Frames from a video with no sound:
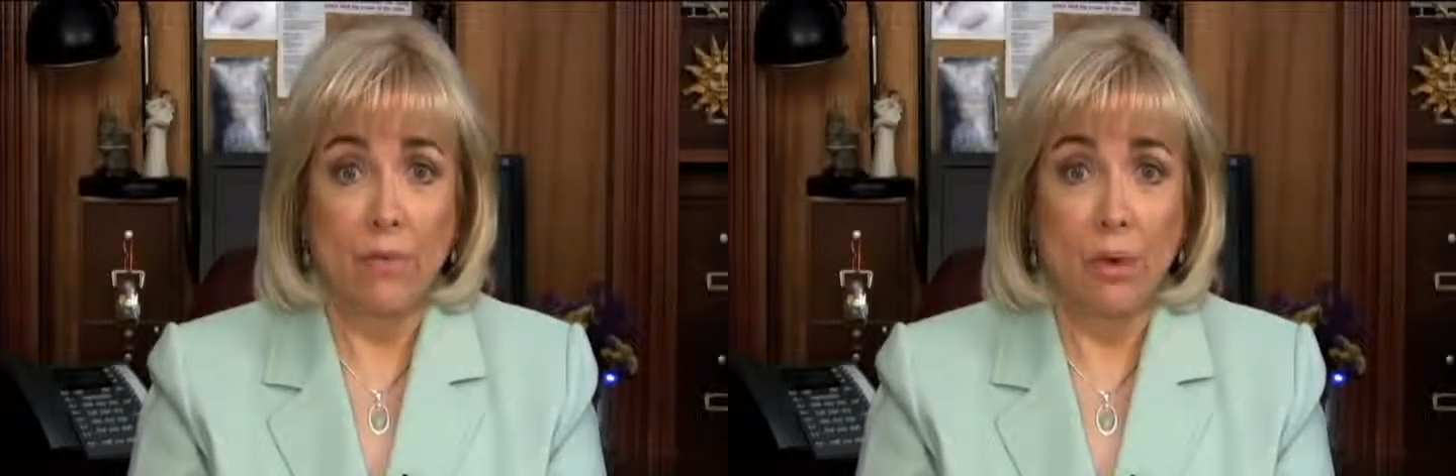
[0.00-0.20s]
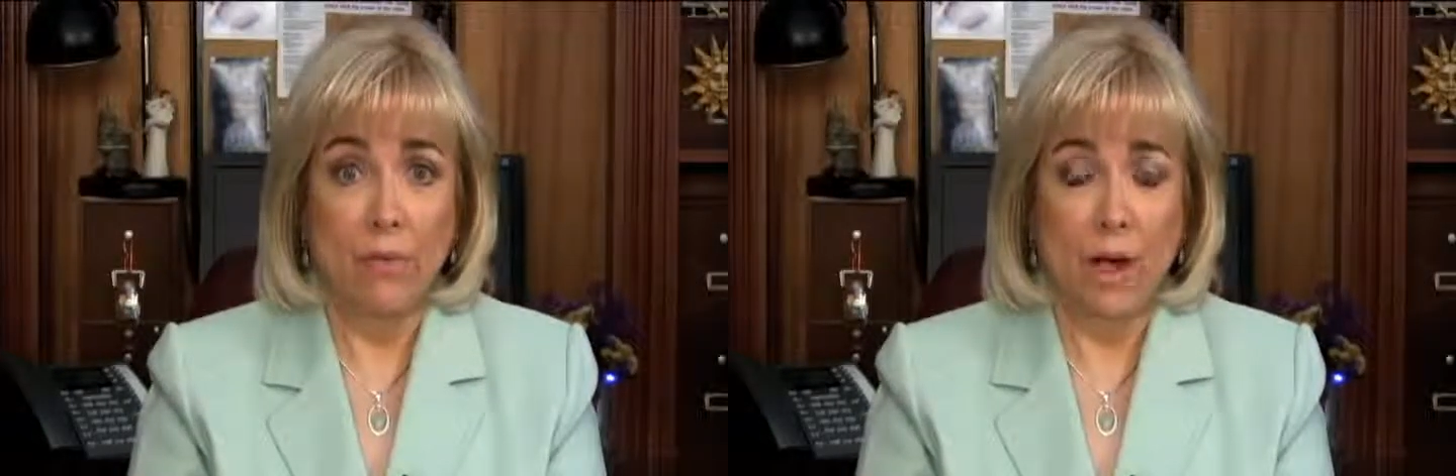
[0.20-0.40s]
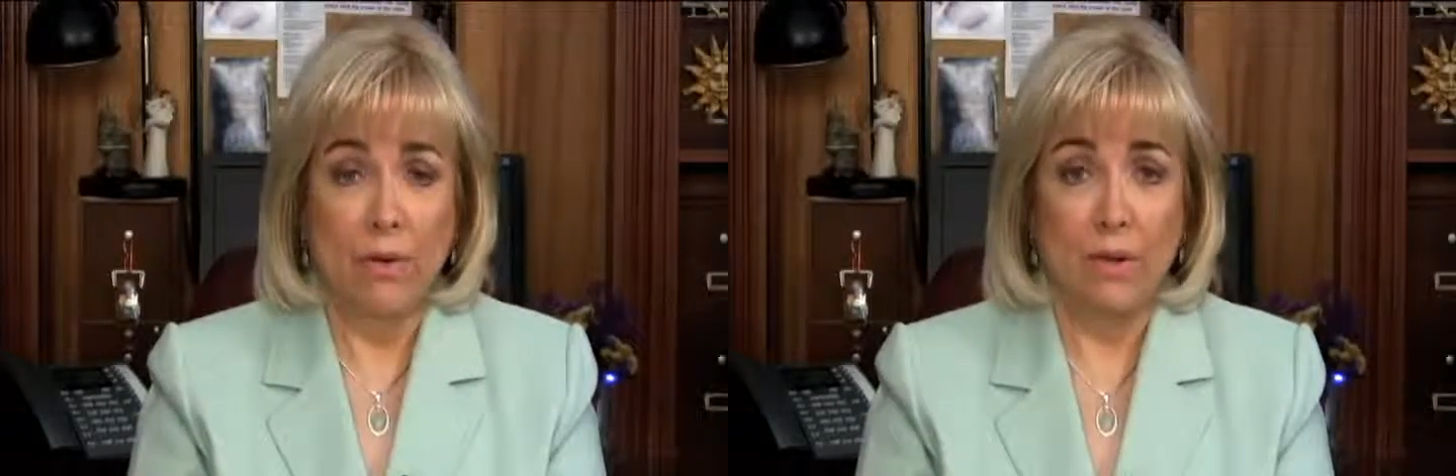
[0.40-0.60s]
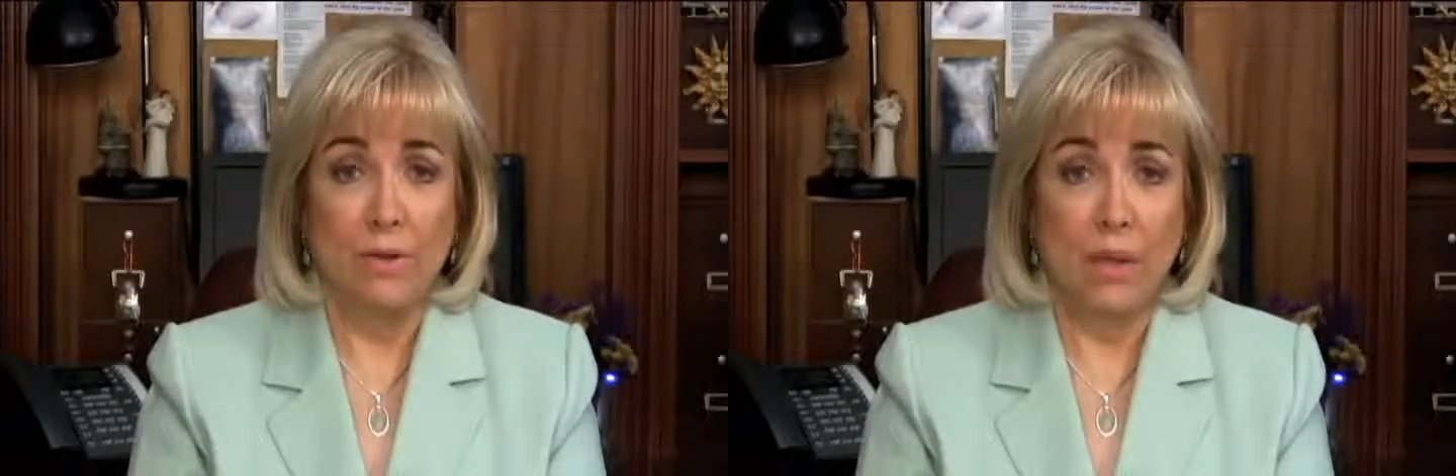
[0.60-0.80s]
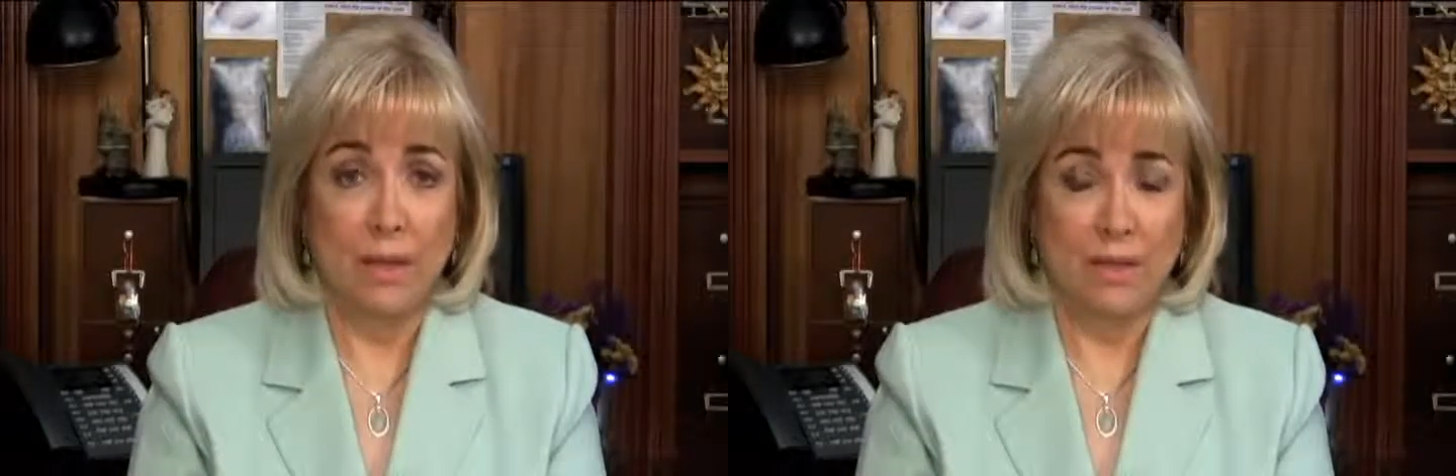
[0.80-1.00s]

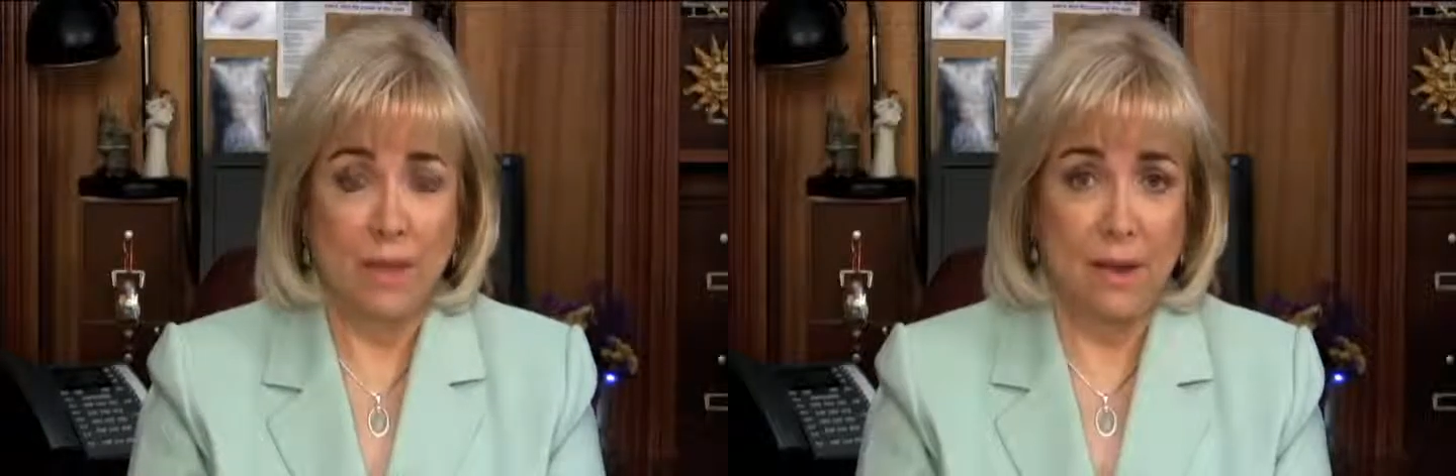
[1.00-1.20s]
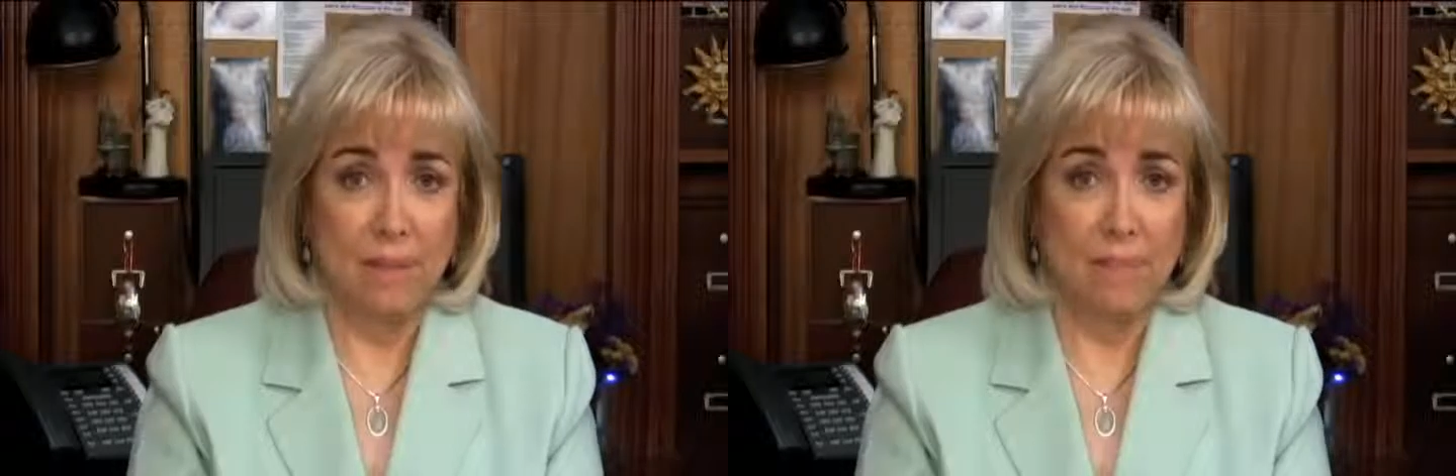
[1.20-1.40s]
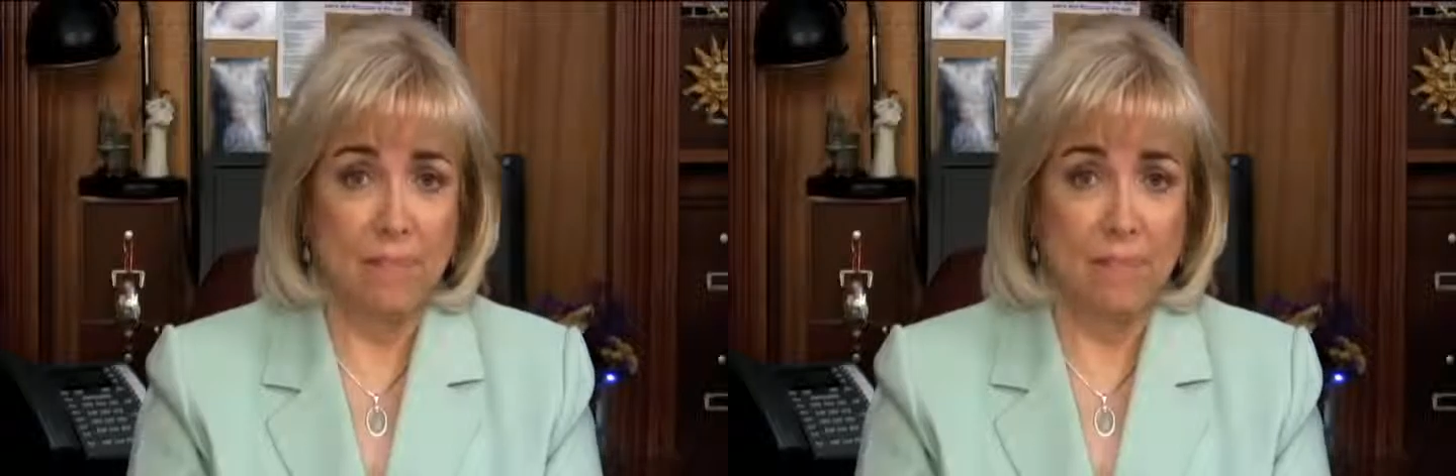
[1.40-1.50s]
rotavirus vaccine.